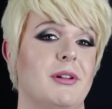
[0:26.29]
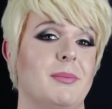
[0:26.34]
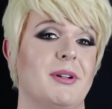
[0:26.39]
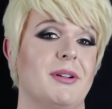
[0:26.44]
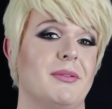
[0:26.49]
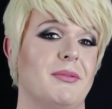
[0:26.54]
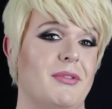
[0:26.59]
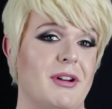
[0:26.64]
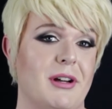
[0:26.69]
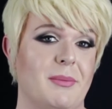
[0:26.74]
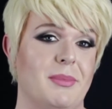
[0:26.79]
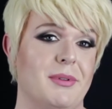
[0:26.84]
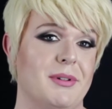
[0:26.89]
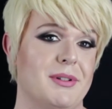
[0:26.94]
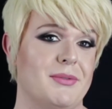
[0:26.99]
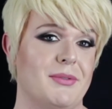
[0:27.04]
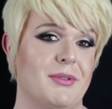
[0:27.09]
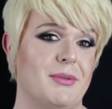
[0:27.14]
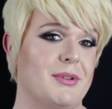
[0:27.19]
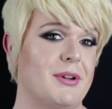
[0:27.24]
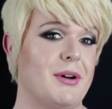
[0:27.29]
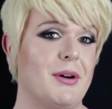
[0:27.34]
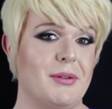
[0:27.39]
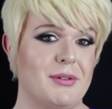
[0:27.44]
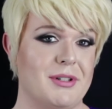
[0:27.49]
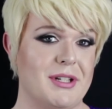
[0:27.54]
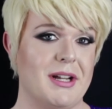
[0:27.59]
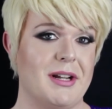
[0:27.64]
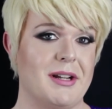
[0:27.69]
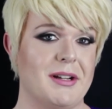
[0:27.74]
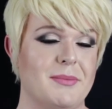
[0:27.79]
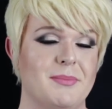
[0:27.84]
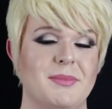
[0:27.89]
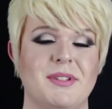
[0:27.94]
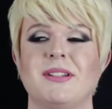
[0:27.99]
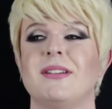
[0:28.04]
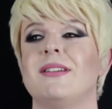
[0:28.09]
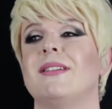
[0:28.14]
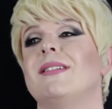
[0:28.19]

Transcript: being fabulous for all times.